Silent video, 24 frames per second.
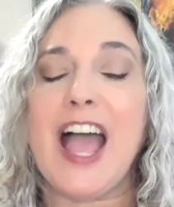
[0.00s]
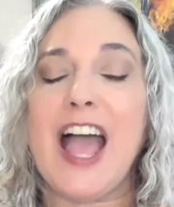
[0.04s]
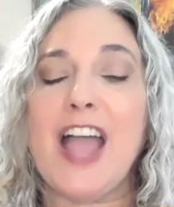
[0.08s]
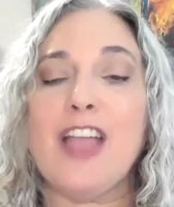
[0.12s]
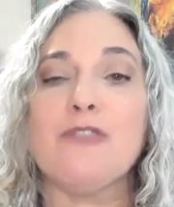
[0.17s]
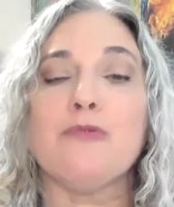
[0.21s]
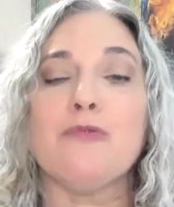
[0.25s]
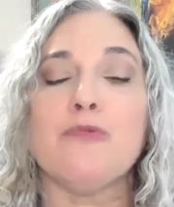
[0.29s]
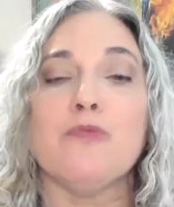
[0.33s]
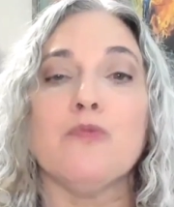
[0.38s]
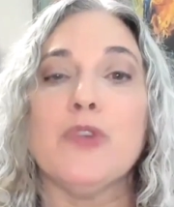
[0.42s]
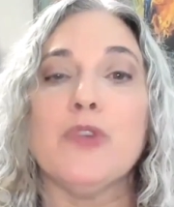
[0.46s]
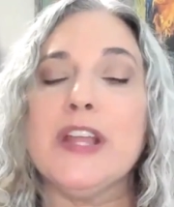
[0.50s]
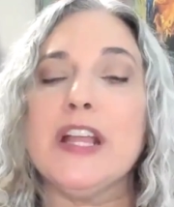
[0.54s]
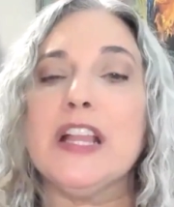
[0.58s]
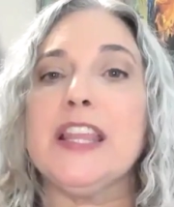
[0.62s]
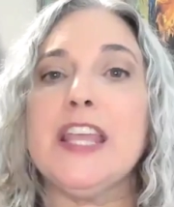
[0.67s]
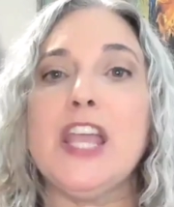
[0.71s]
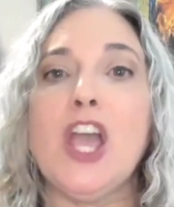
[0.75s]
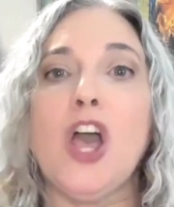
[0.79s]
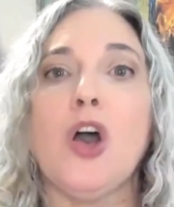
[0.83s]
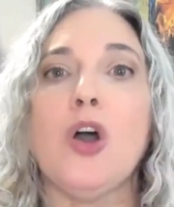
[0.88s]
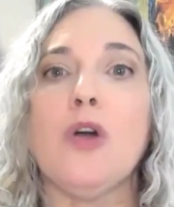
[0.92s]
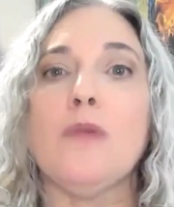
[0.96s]
I
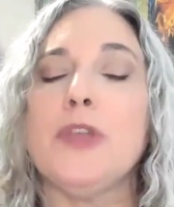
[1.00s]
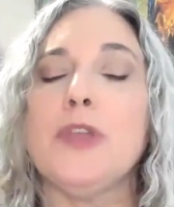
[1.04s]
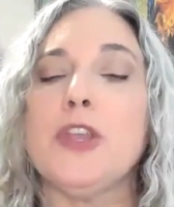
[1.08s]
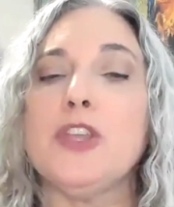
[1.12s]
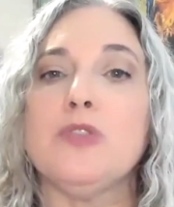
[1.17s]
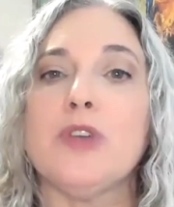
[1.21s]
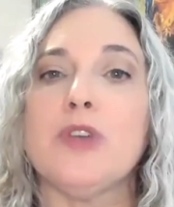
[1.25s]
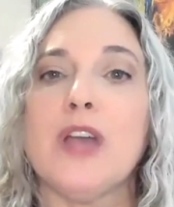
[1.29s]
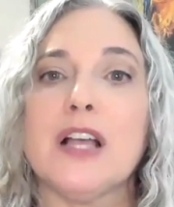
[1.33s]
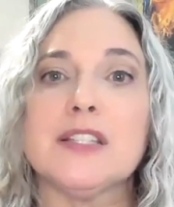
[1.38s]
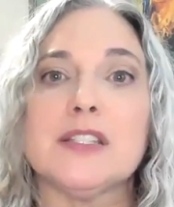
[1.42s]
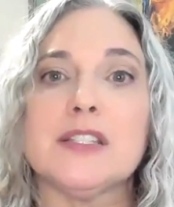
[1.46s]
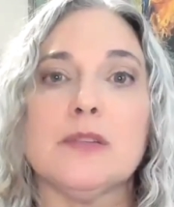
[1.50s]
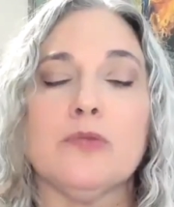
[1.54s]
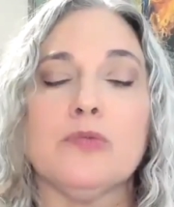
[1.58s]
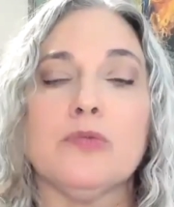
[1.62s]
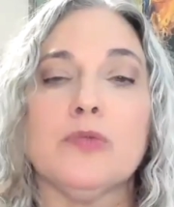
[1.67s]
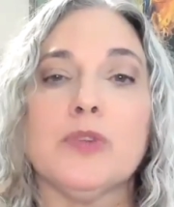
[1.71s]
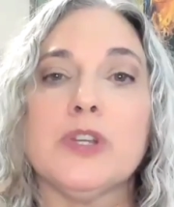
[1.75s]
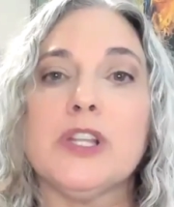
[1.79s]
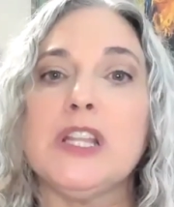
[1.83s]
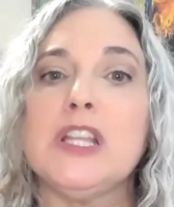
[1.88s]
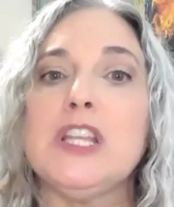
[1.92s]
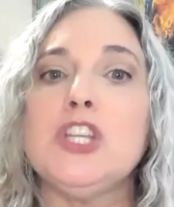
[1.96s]
really hope that you got some
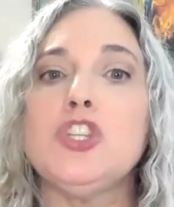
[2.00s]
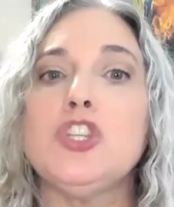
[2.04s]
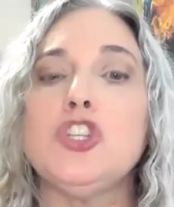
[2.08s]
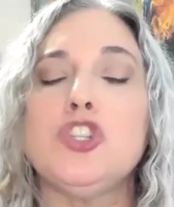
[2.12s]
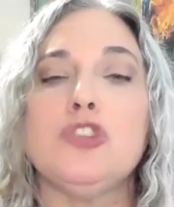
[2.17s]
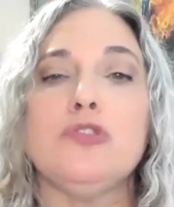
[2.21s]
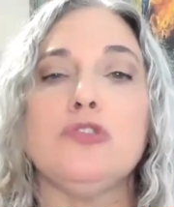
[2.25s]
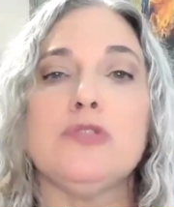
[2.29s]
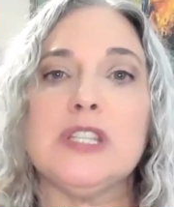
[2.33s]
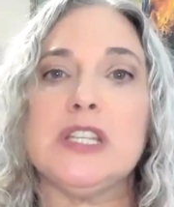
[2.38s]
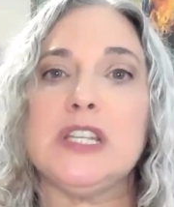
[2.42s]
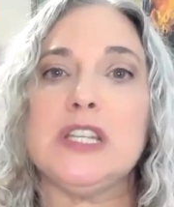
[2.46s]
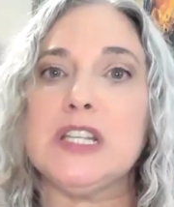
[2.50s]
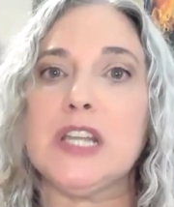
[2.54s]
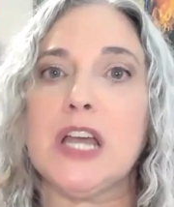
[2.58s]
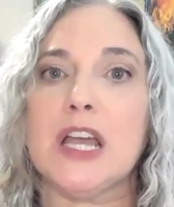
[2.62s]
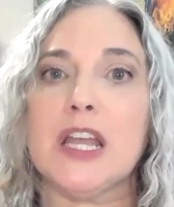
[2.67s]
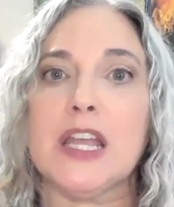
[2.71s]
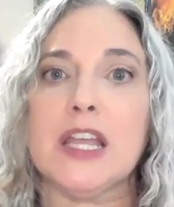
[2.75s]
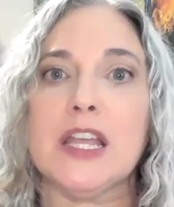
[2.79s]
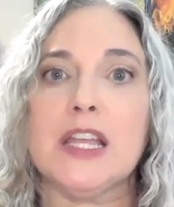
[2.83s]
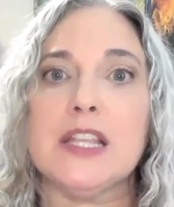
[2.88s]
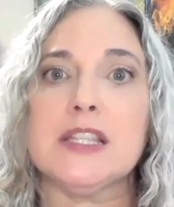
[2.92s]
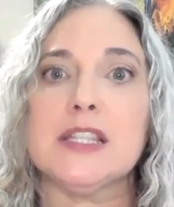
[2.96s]
really juicy
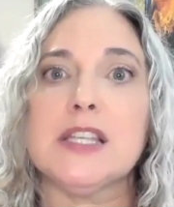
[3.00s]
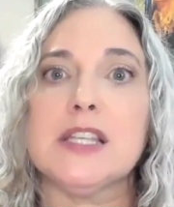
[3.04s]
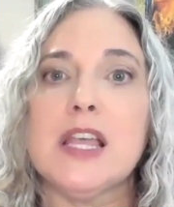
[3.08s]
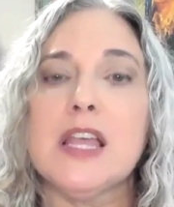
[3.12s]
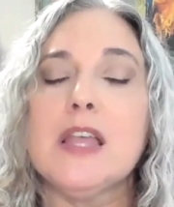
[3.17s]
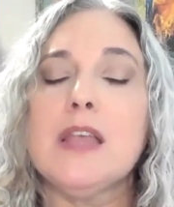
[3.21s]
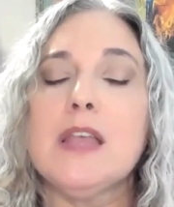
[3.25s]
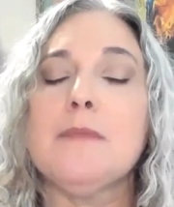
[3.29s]
nuggets,